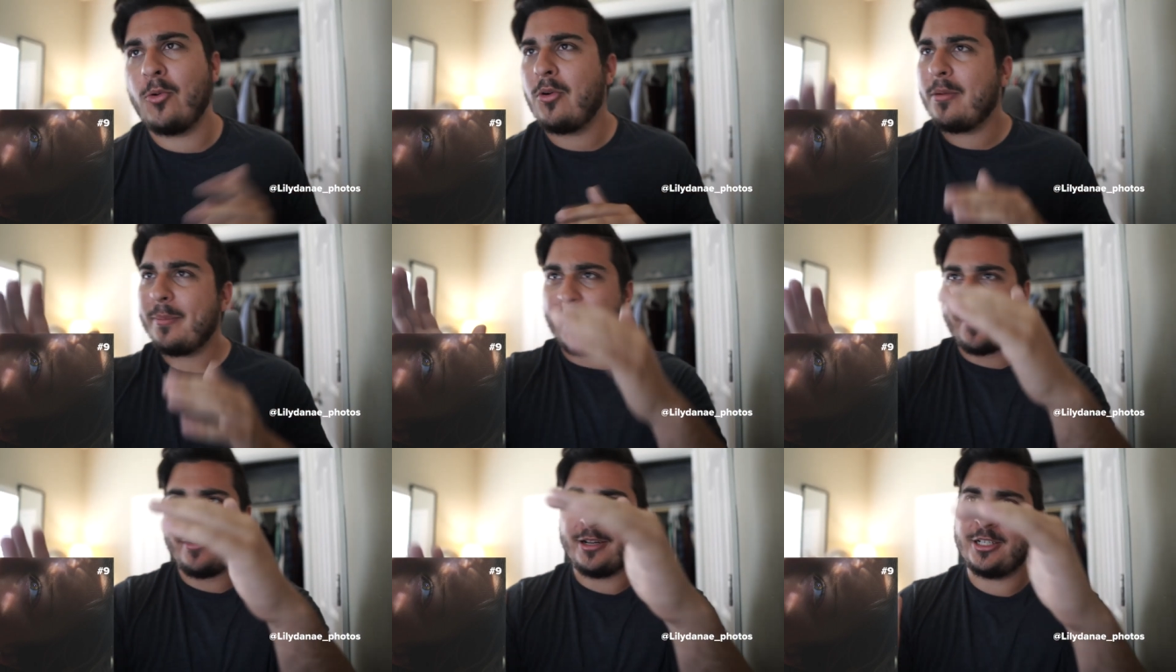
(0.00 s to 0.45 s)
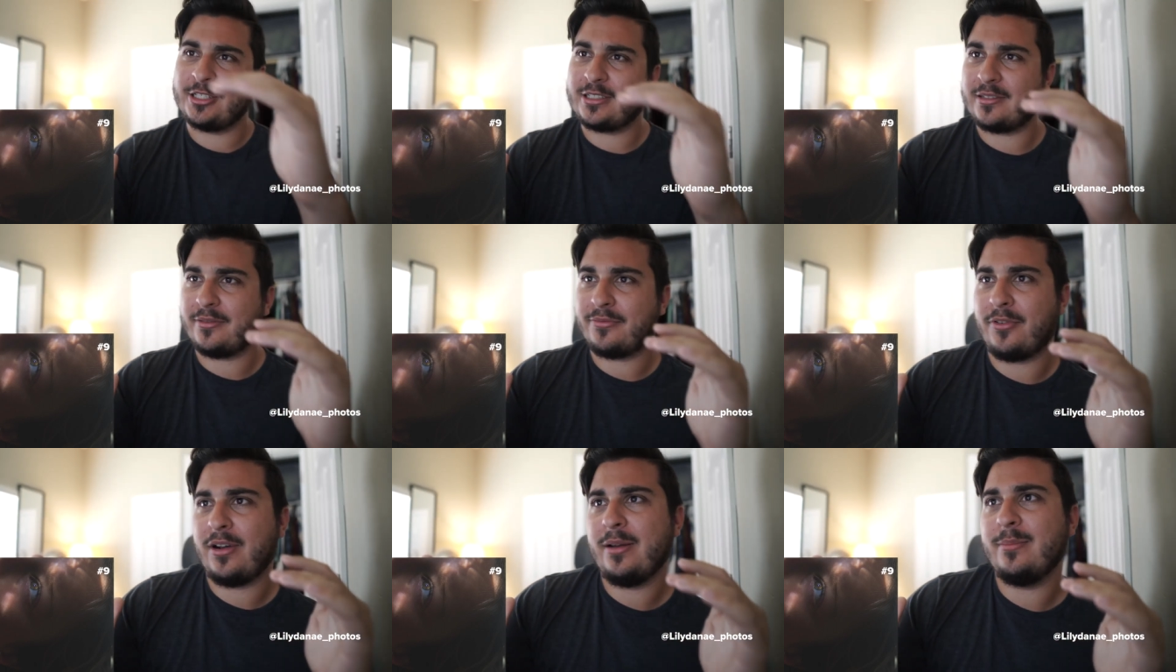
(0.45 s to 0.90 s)
or maybe just
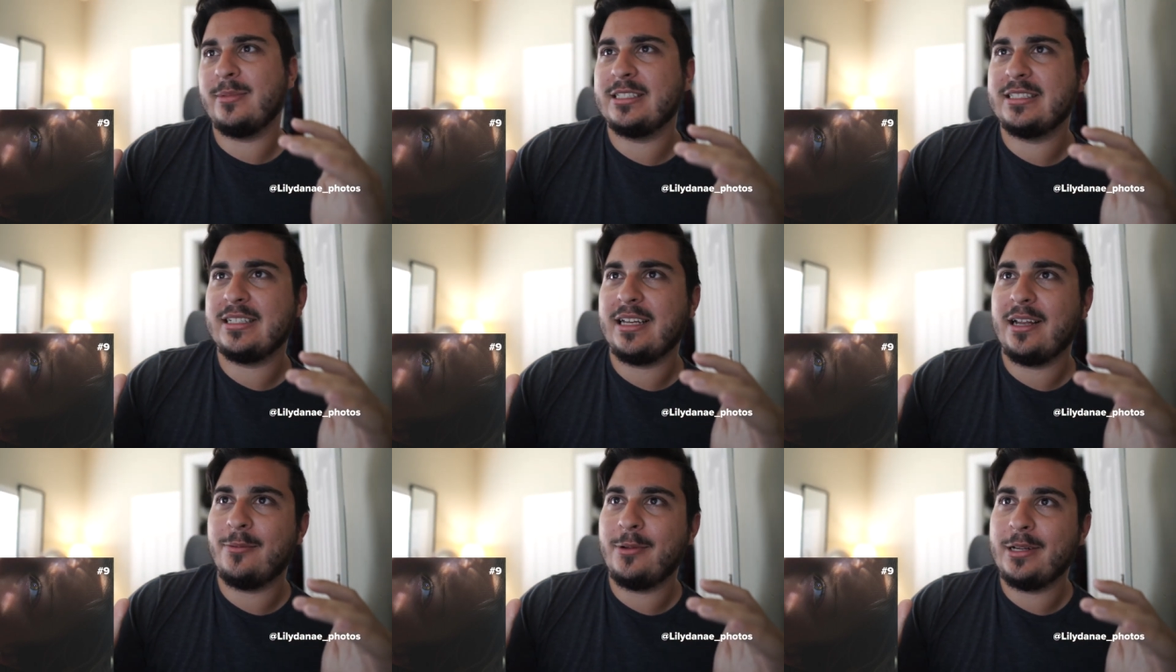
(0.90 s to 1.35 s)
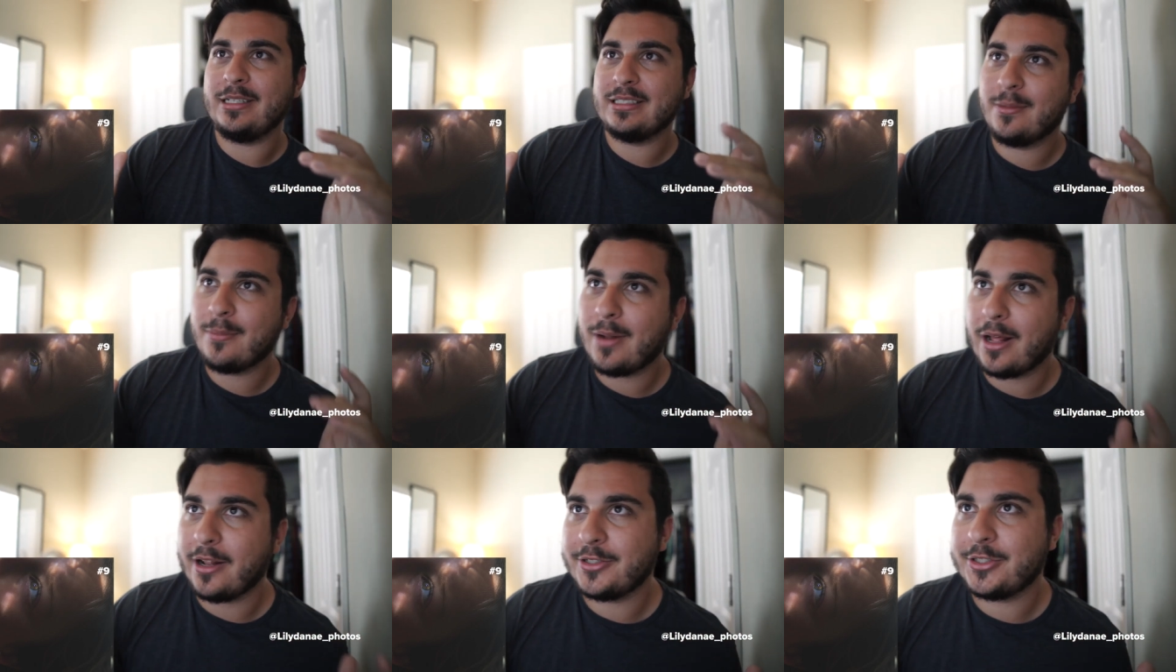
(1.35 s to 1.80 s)
the frame is sideways,
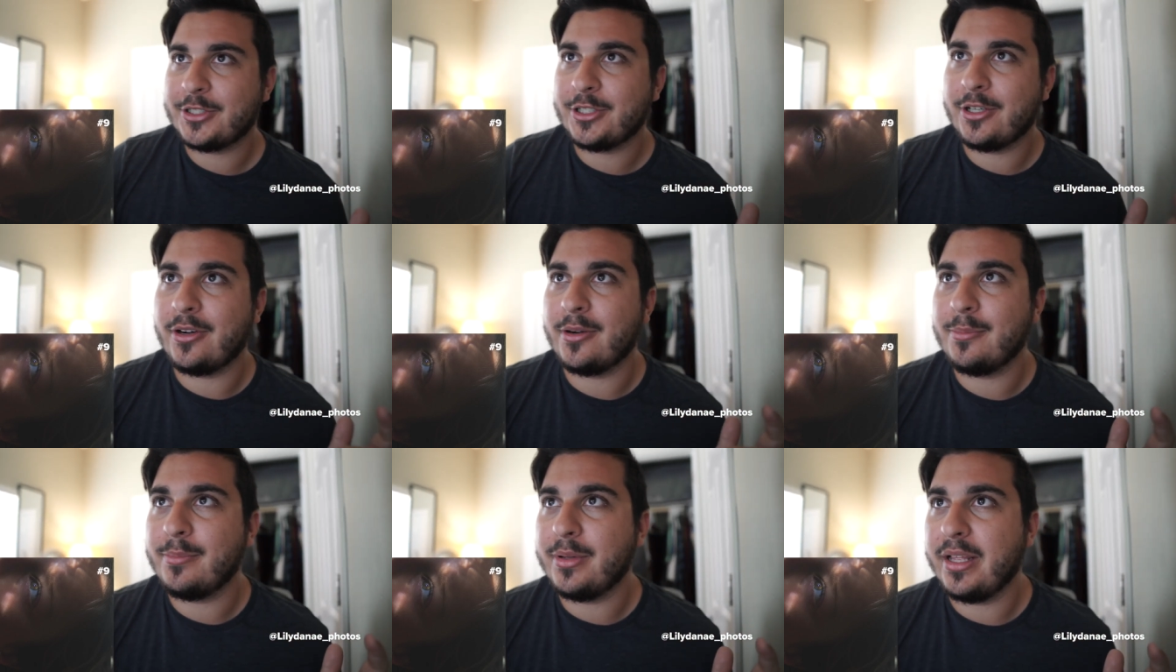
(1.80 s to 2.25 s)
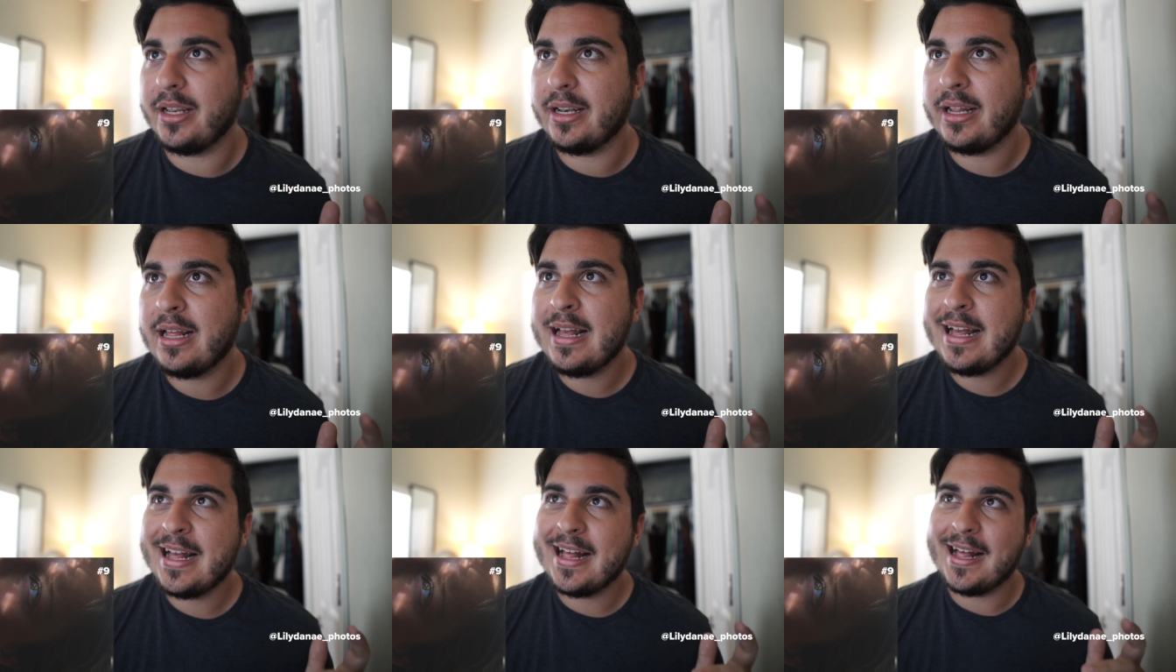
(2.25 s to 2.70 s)
I'm not sure, but
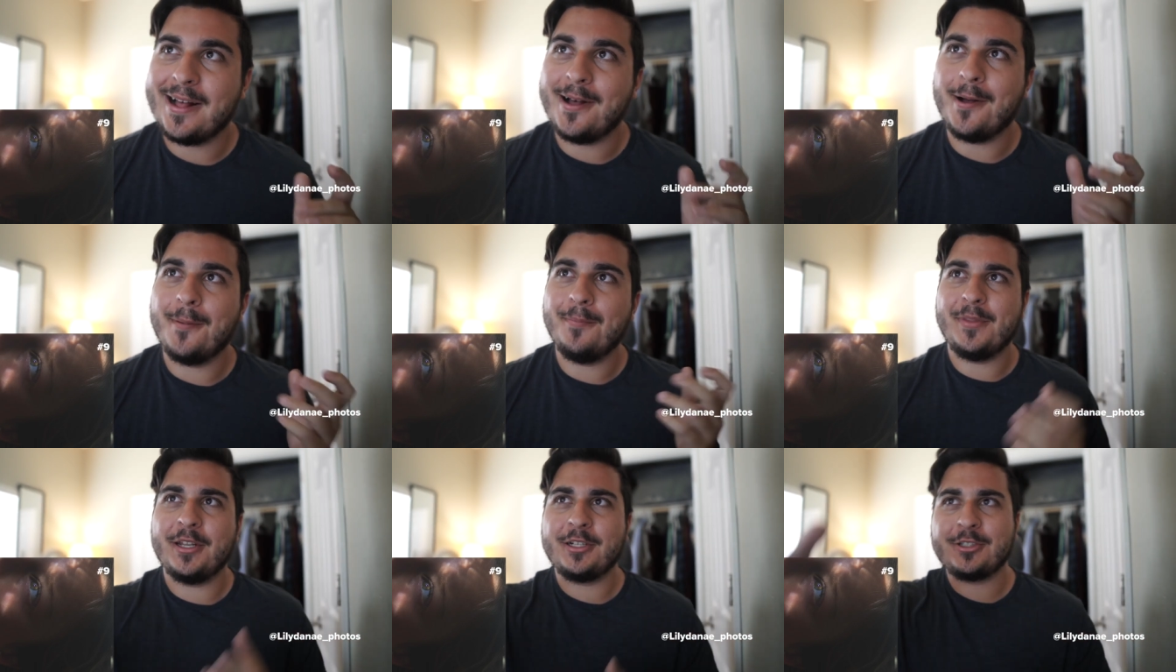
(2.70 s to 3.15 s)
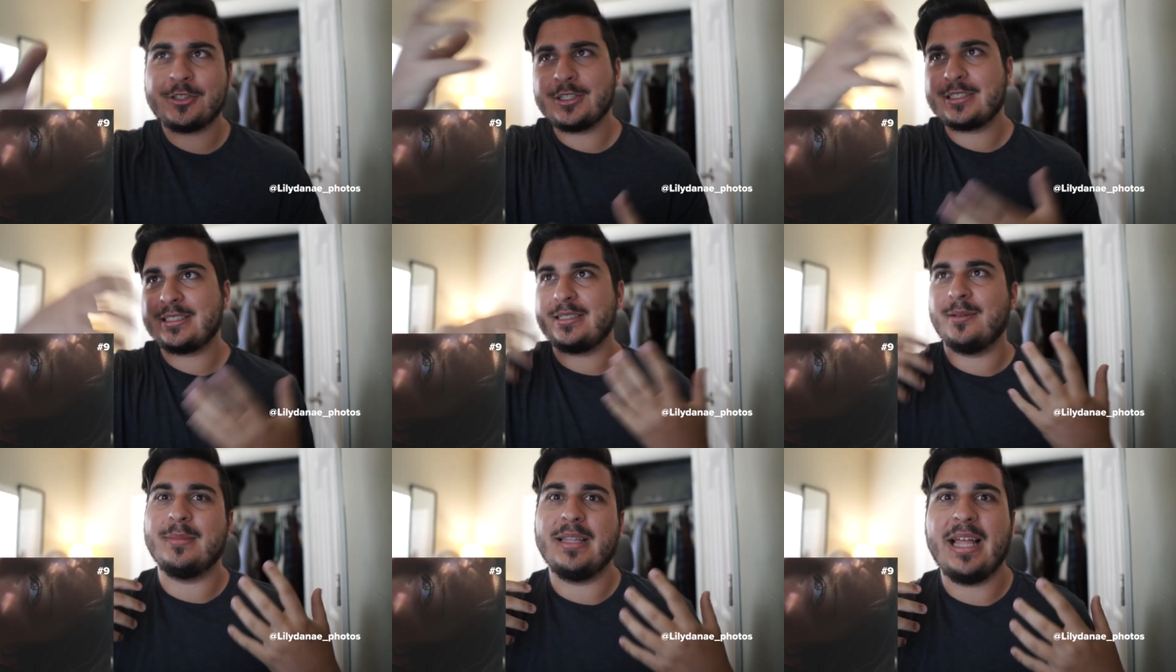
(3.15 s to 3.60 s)
um, there's
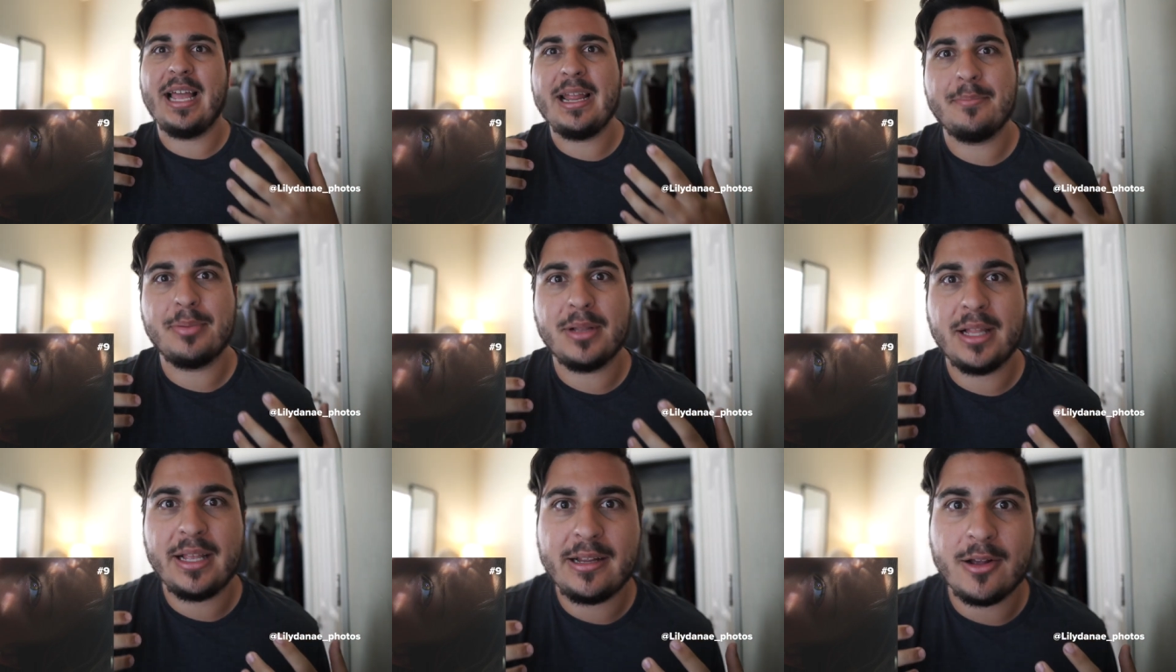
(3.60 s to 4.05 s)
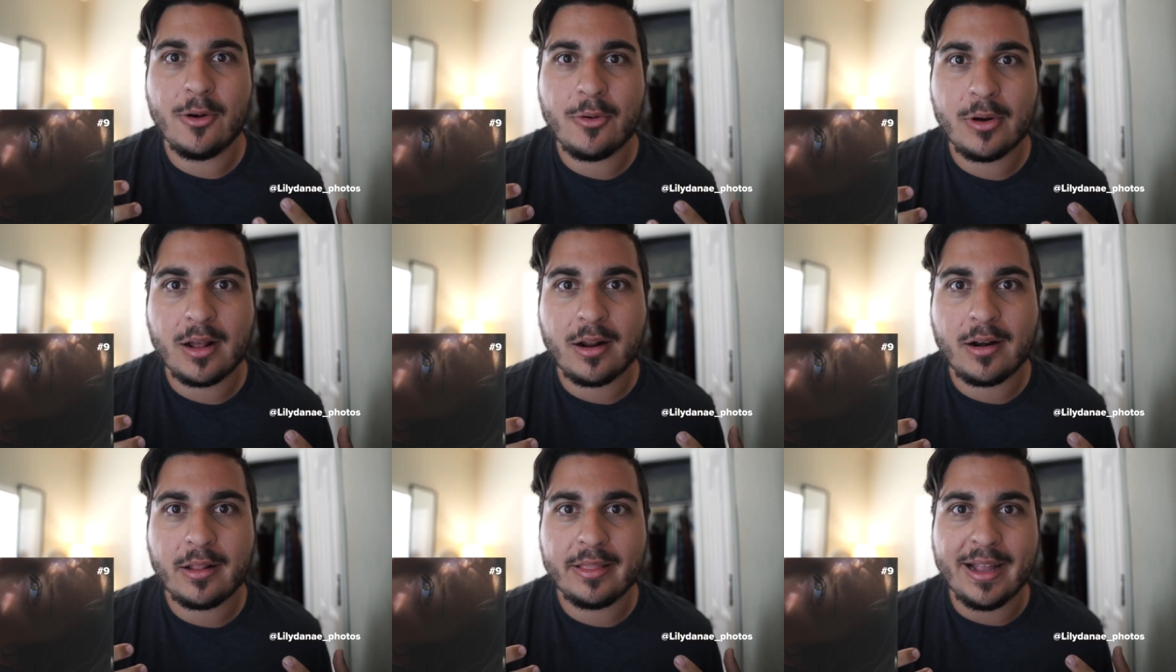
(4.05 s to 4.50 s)
just some light play
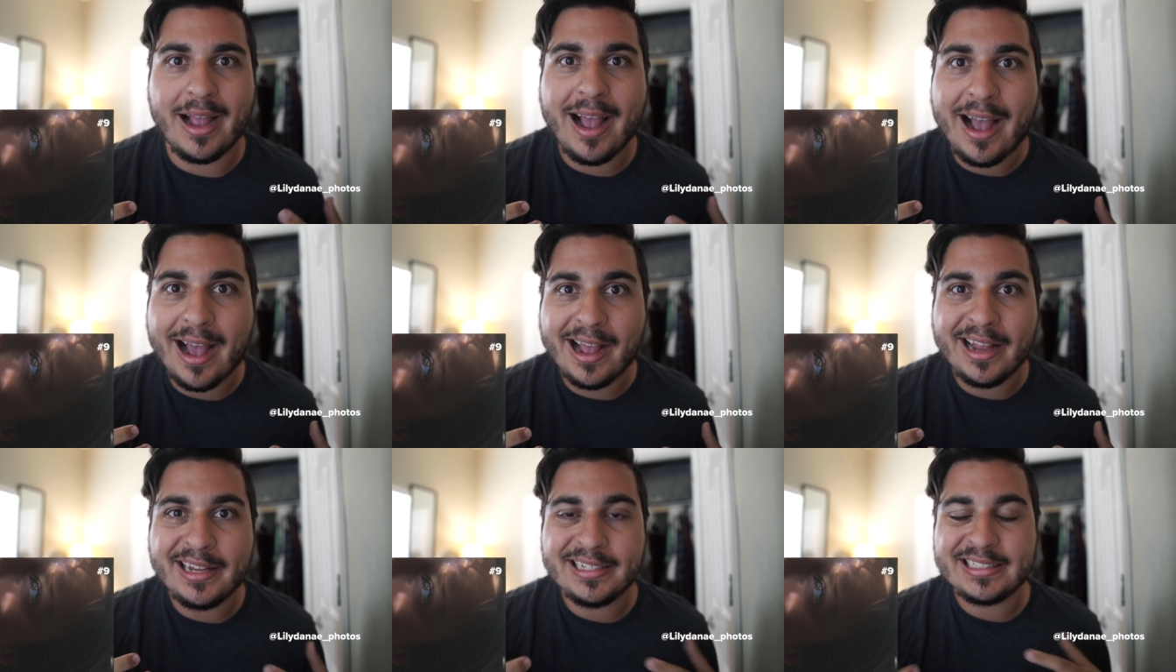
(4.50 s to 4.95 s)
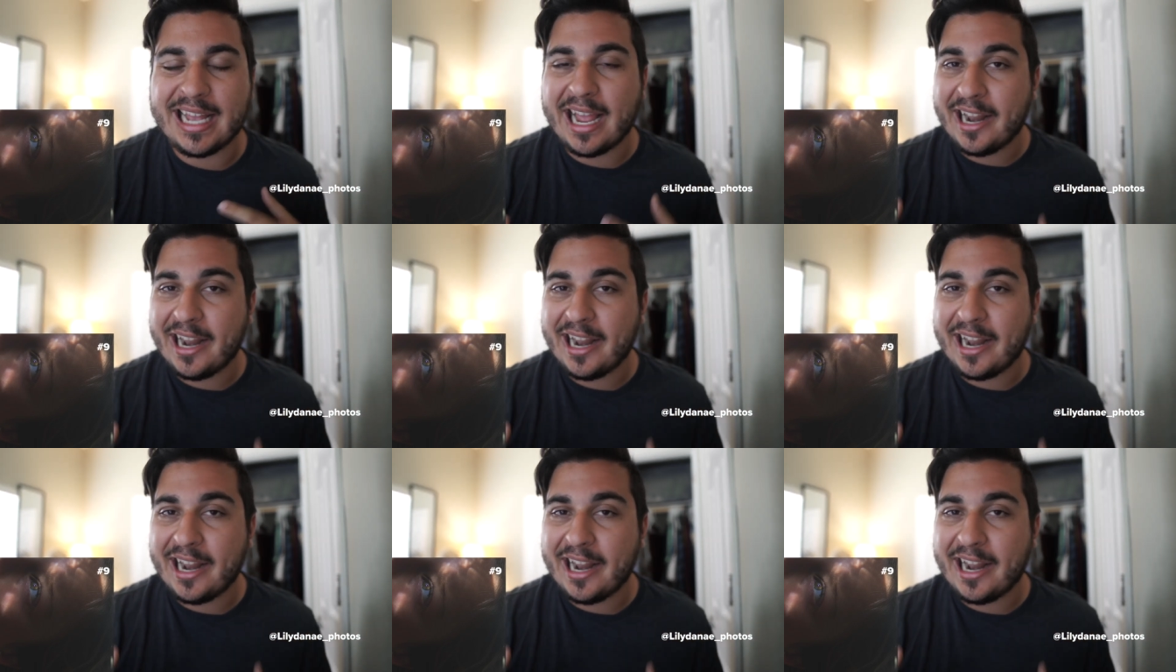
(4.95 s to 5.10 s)
going on in the eyes.